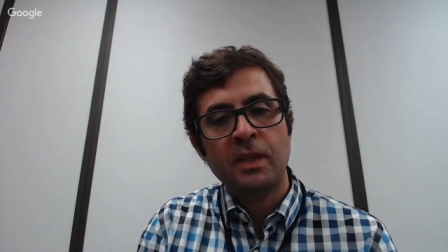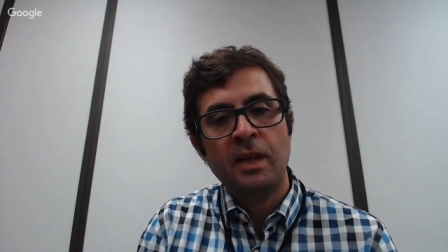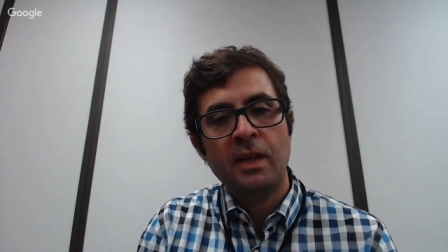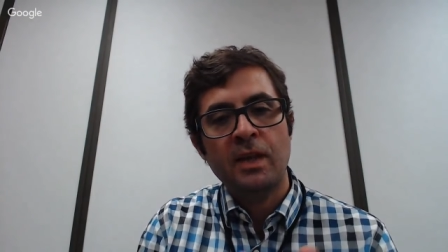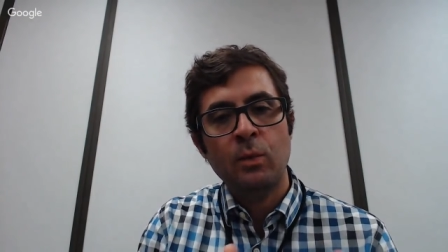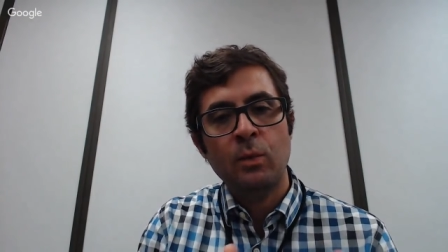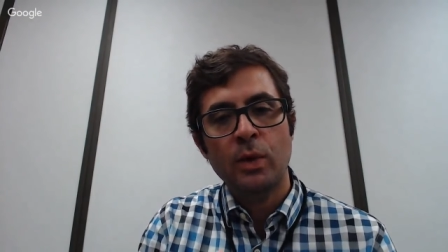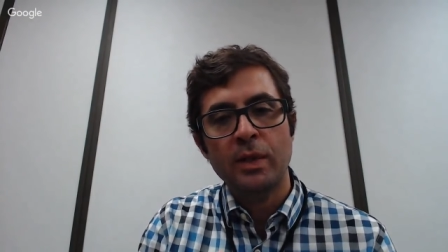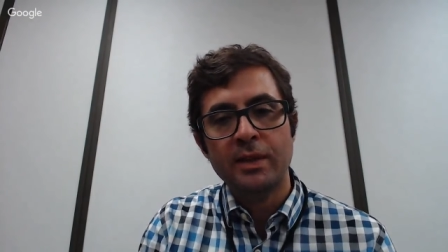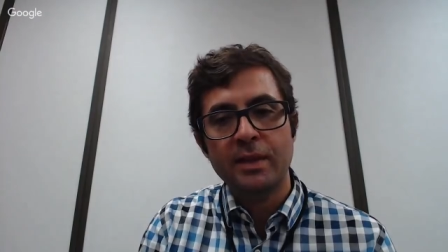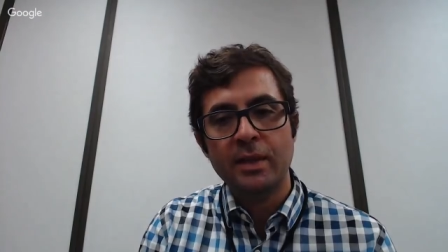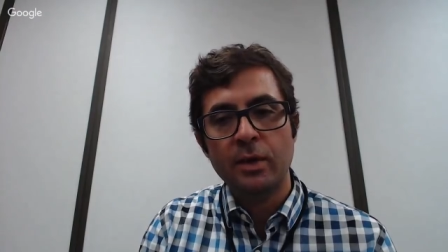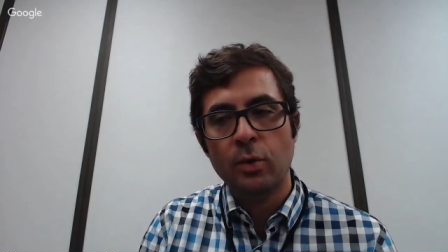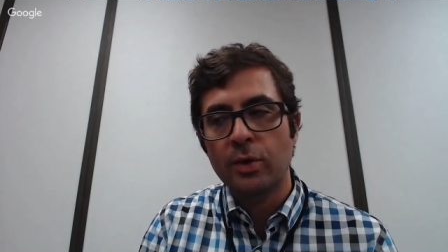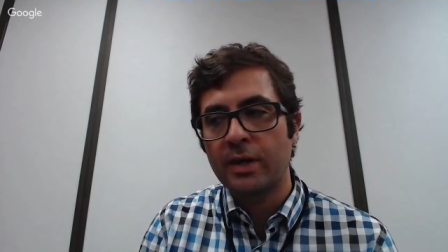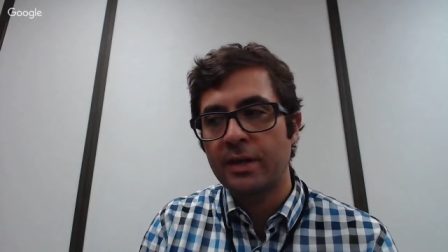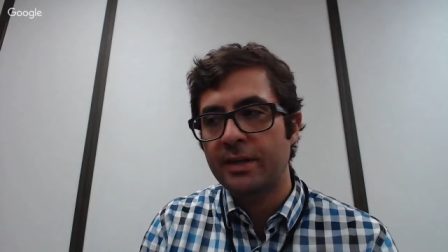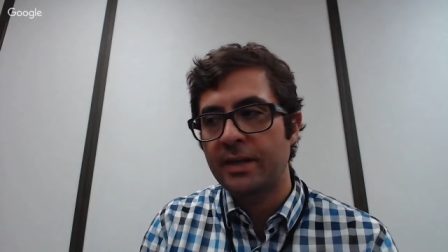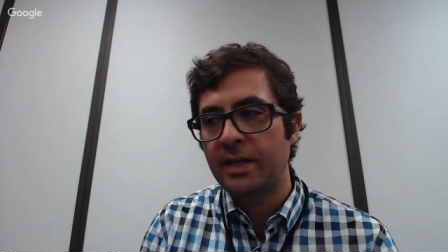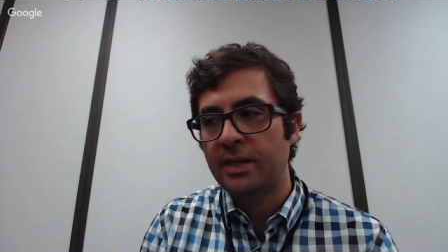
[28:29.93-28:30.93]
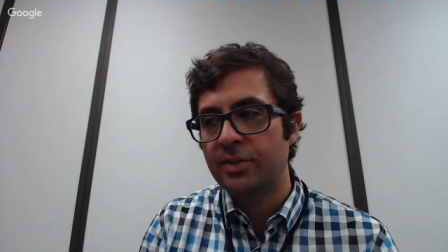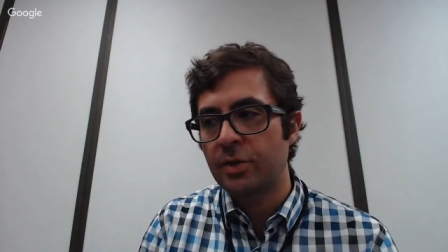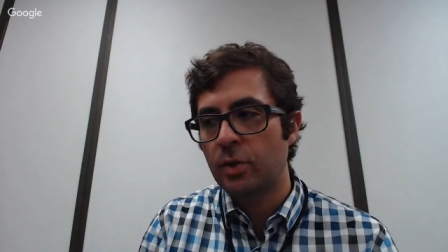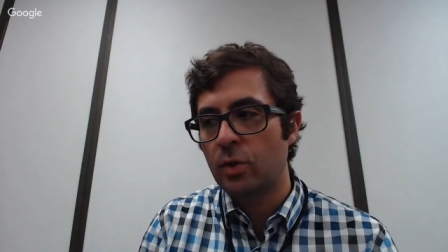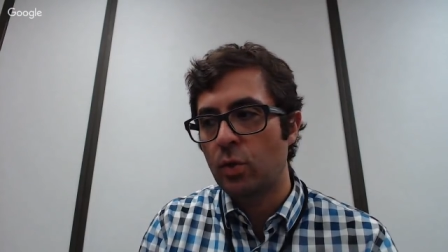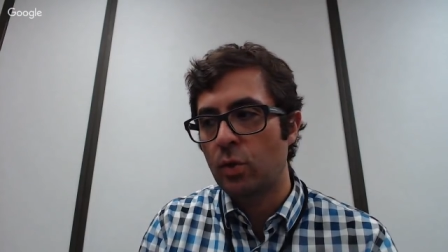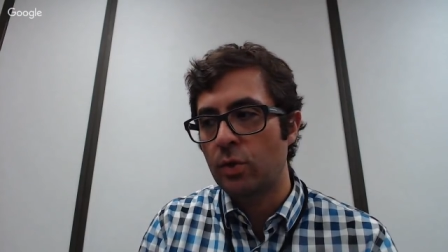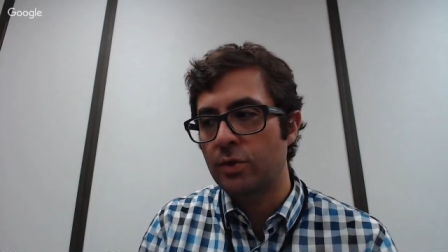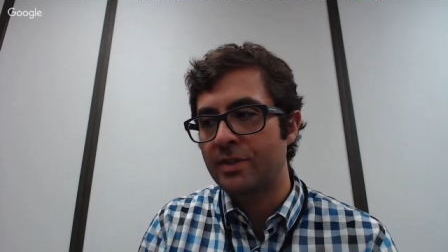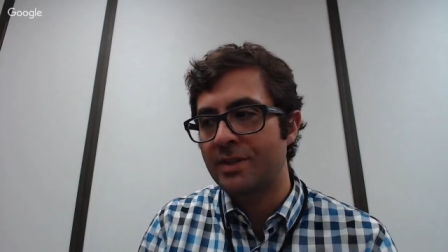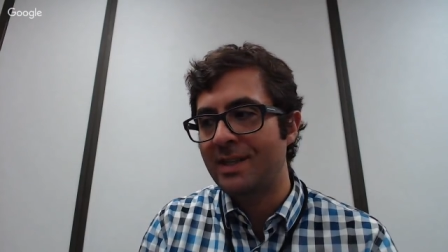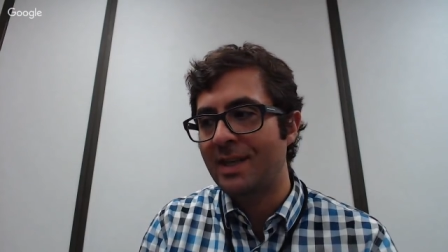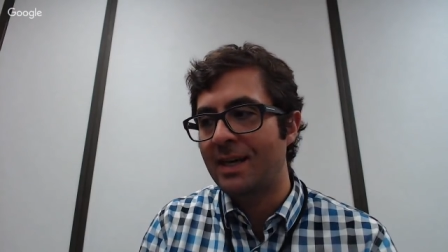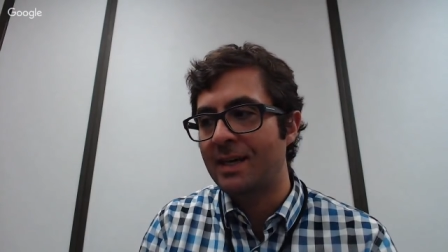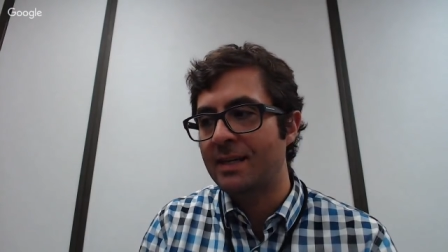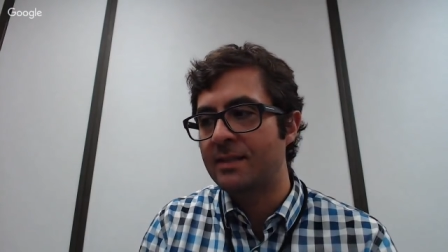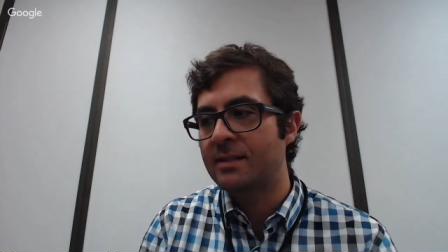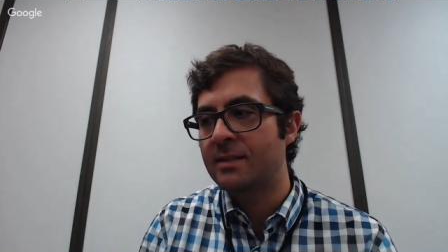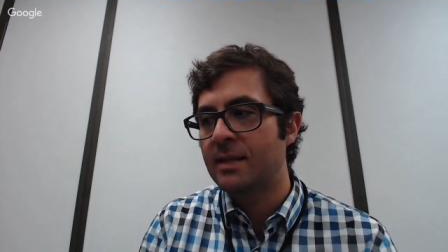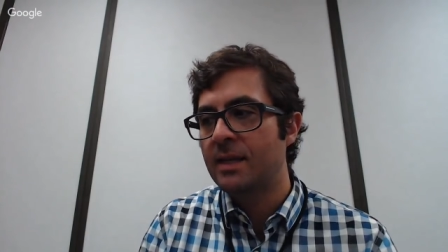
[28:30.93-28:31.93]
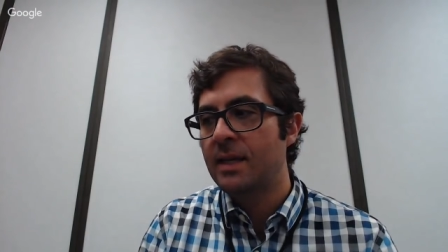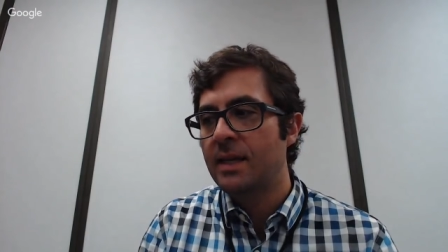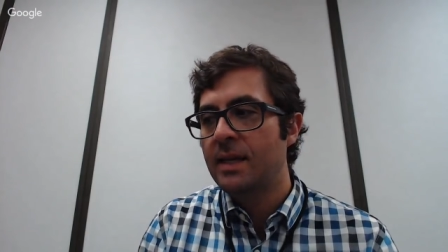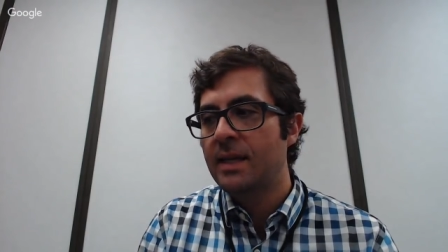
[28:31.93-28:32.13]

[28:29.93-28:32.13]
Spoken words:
And what the orientation course does